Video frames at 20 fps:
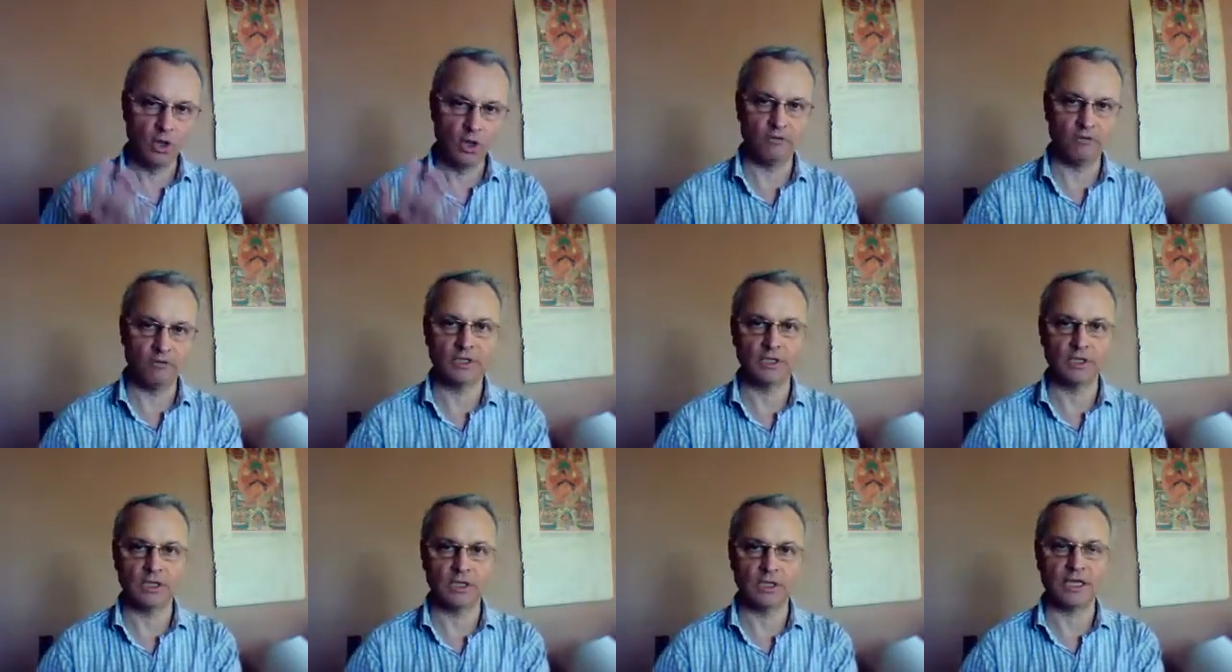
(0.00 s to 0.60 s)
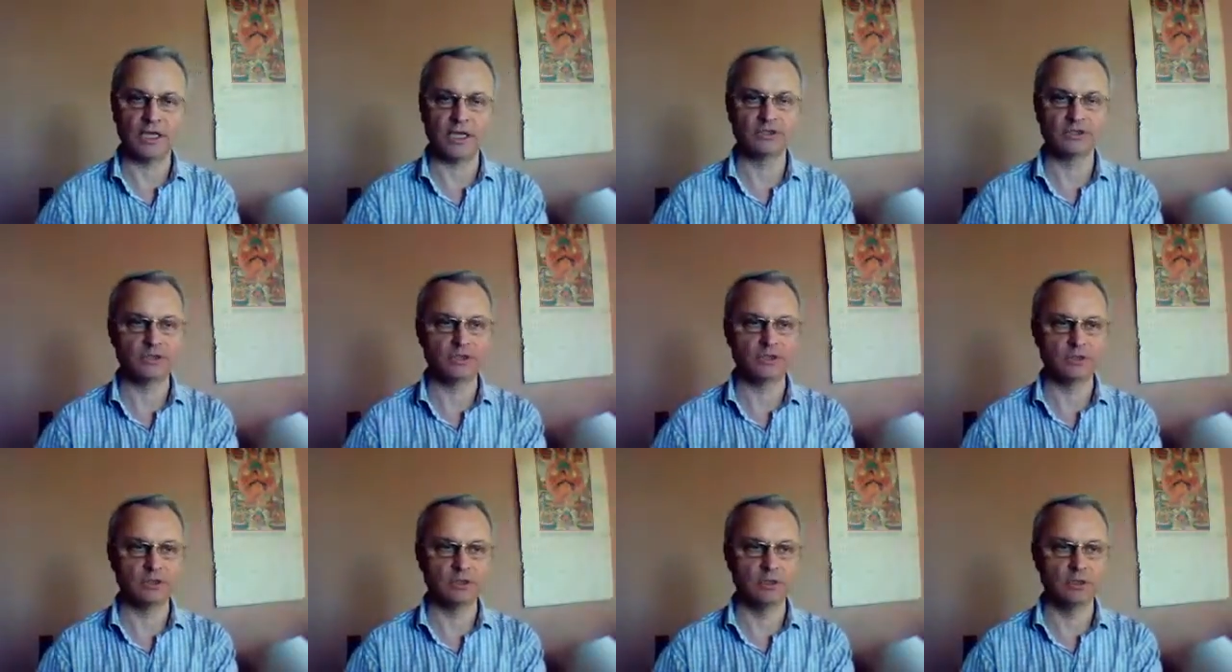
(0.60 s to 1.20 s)
of the
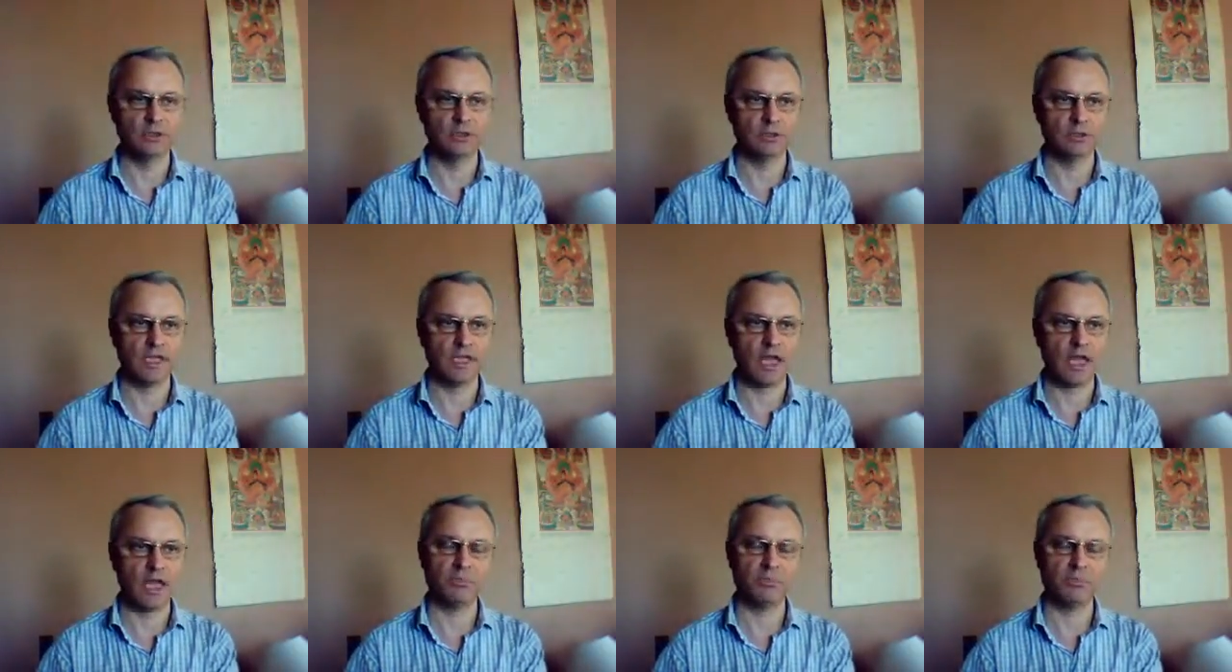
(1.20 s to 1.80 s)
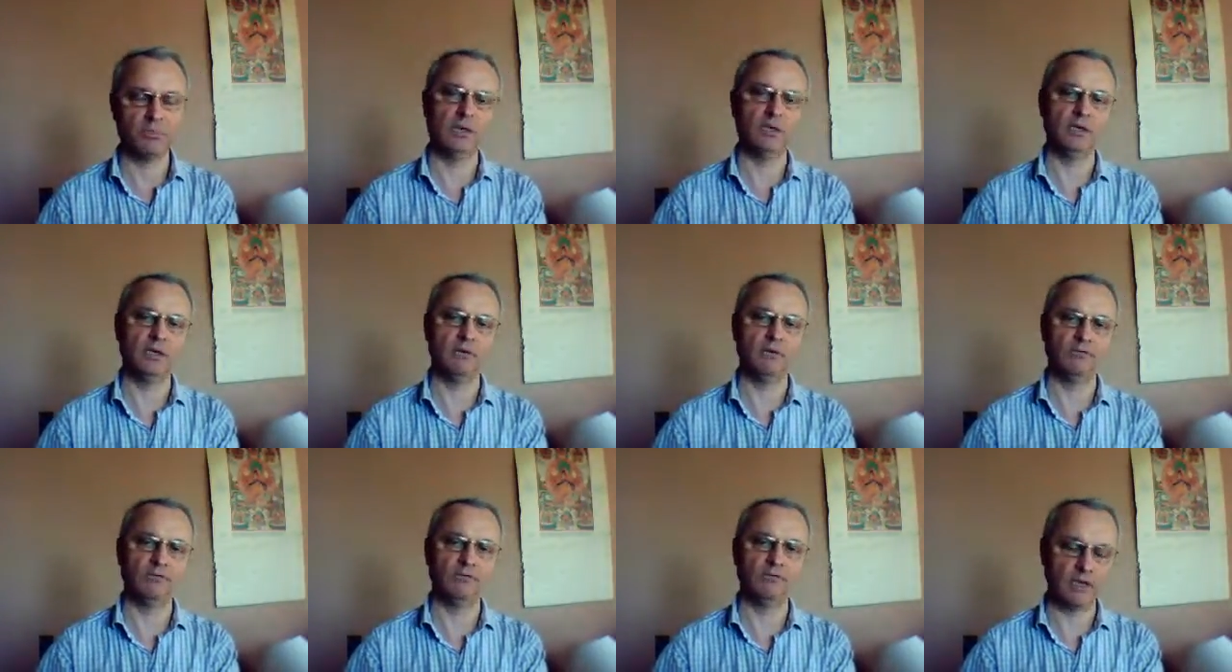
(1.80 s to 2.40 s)
election
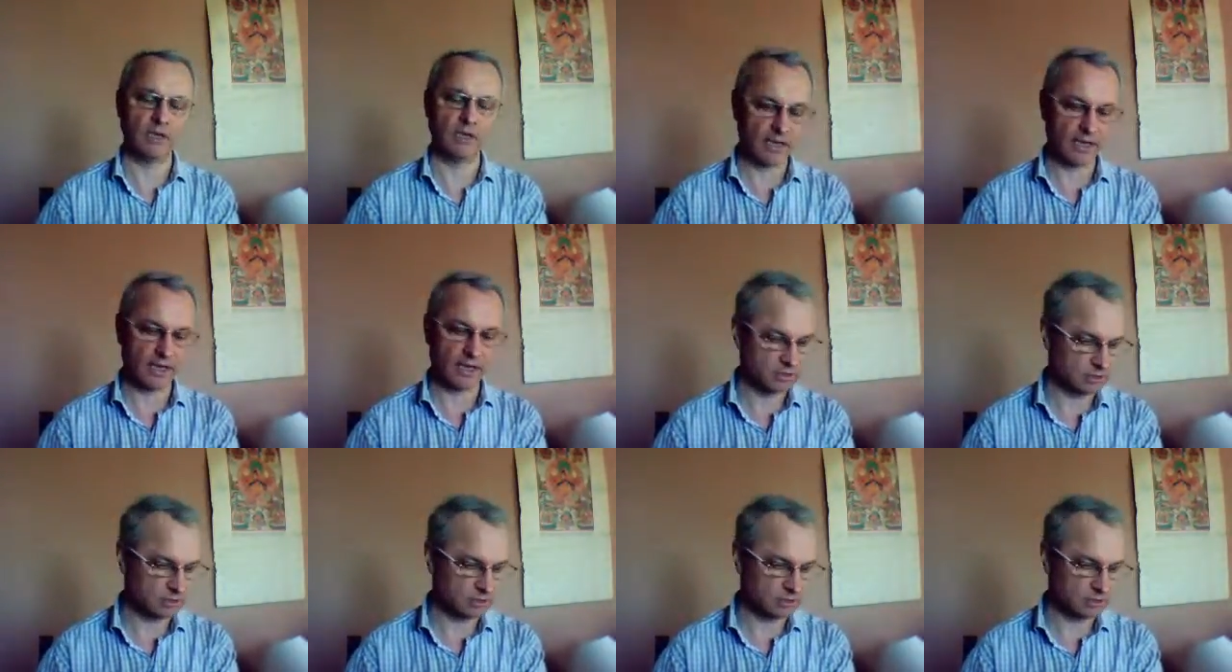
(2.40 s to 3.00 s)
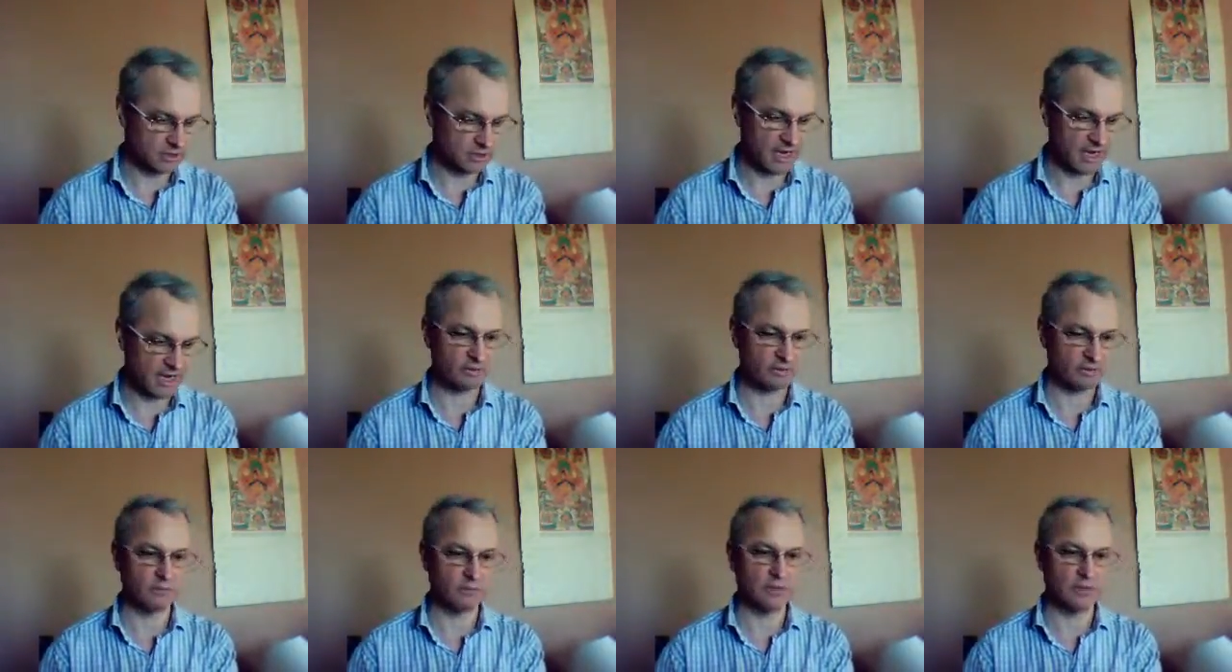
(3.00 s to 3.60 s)
campaign, of the election
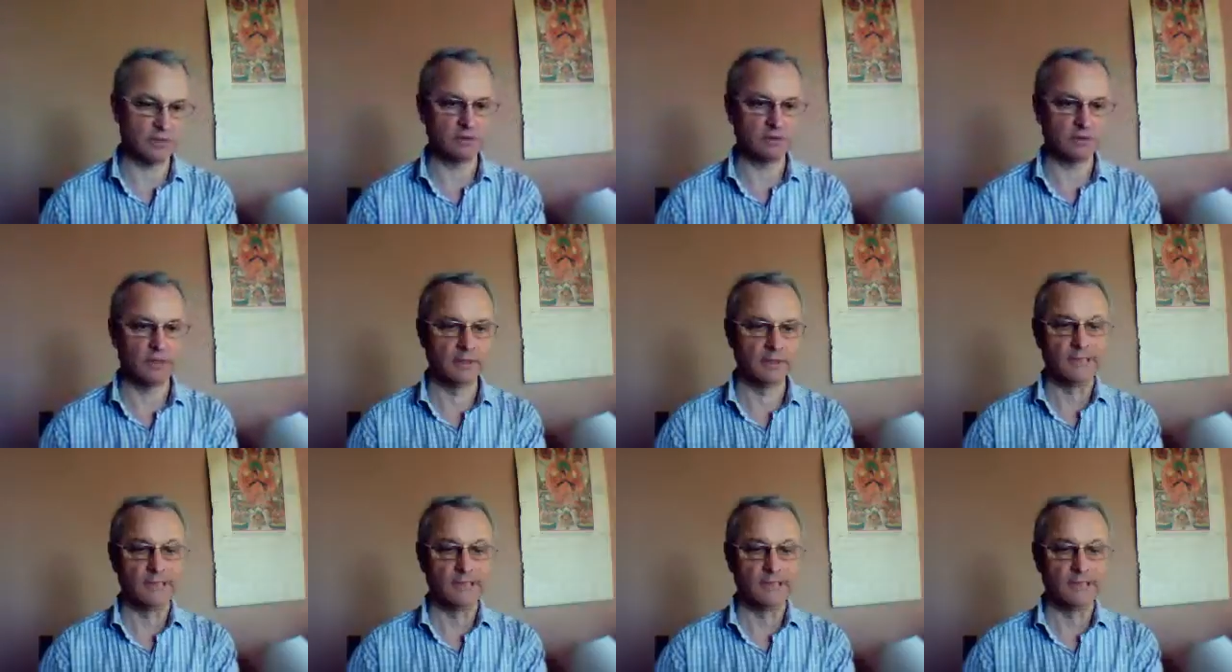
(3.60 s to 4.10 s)
announcement,